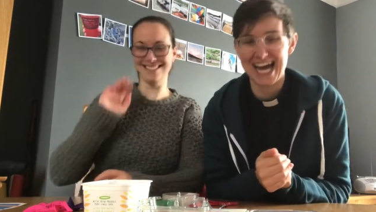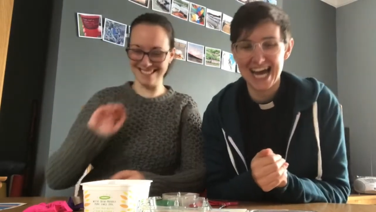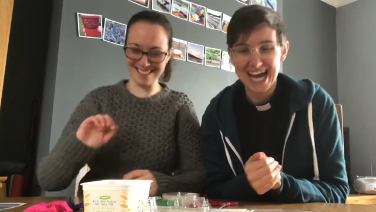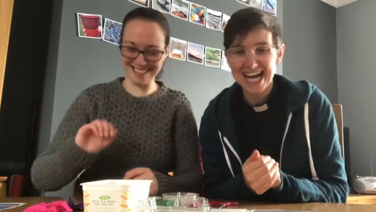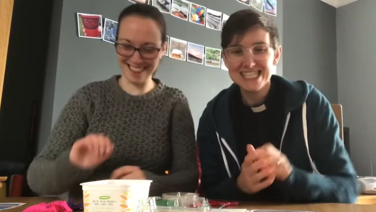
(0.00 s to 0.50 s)
Speaker 1: Just
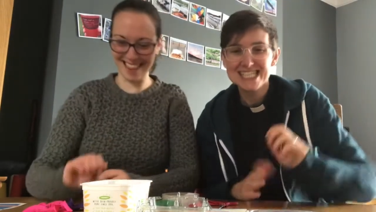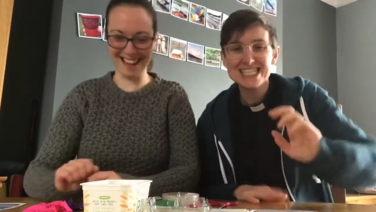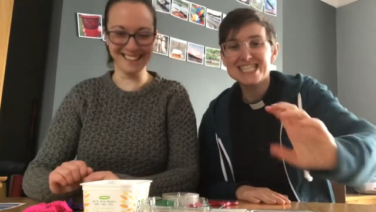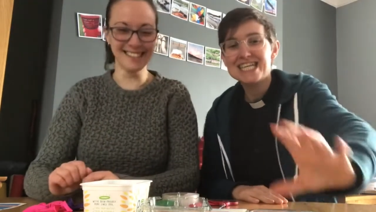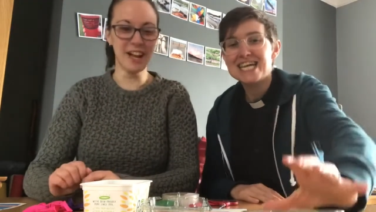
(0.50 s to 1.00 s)
the thing.
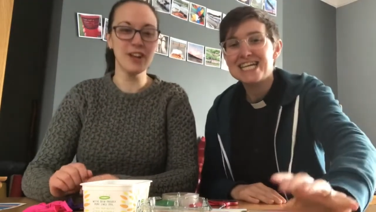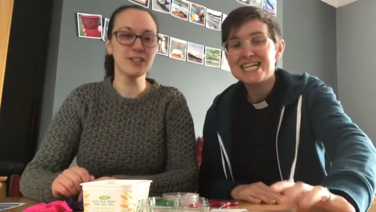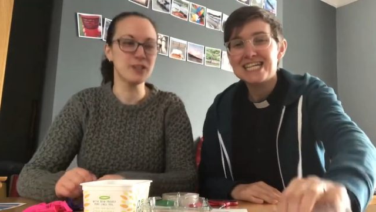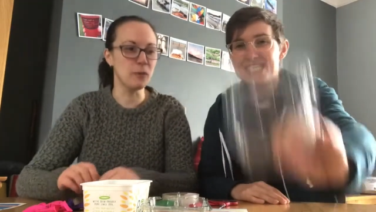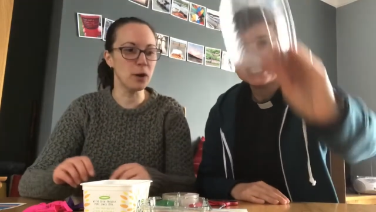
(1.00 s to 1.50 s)
So,
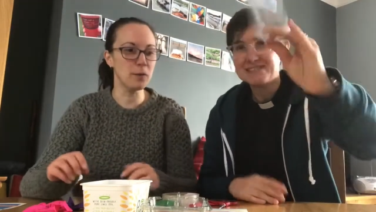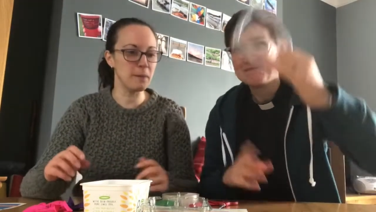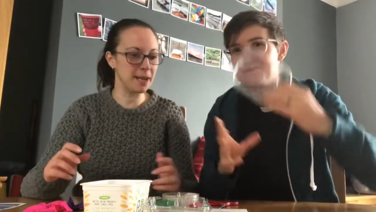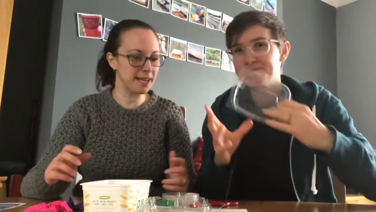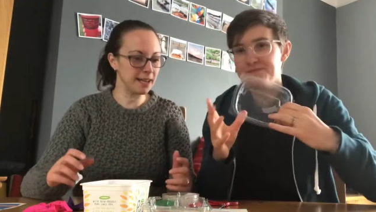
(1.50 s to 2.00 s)
what are we
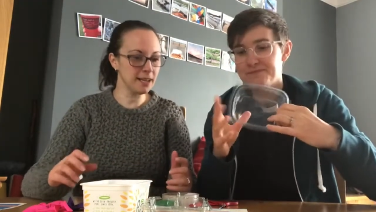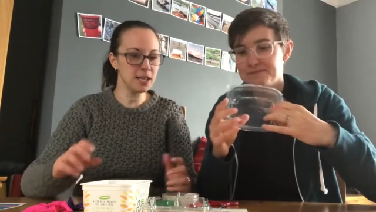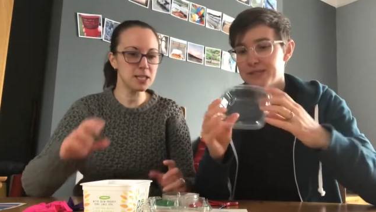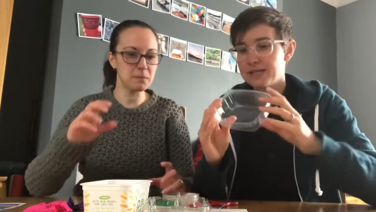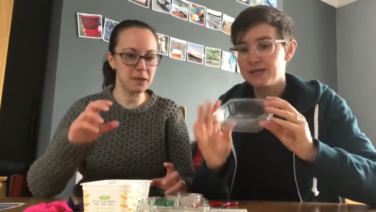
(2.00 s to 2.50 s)
making?
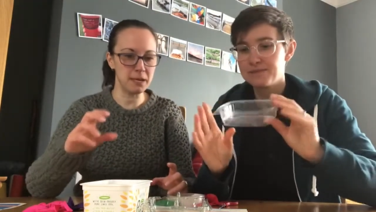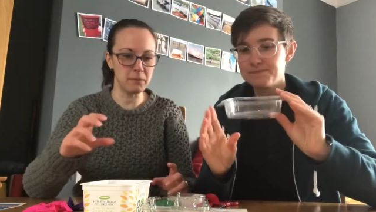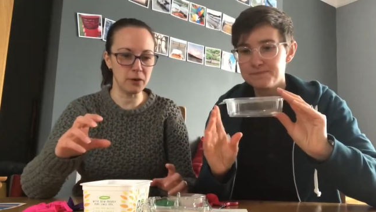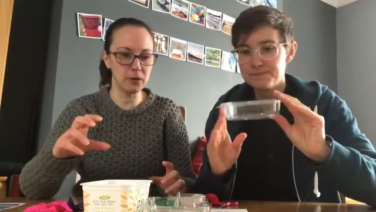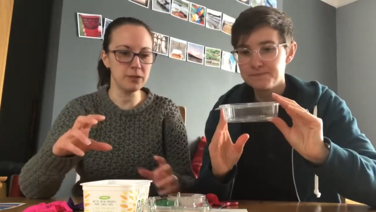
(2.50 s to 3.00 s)
Speed
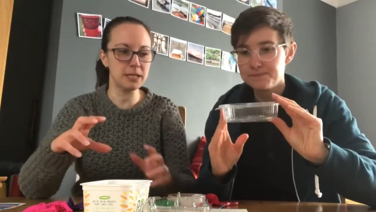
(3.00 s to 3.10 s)
boats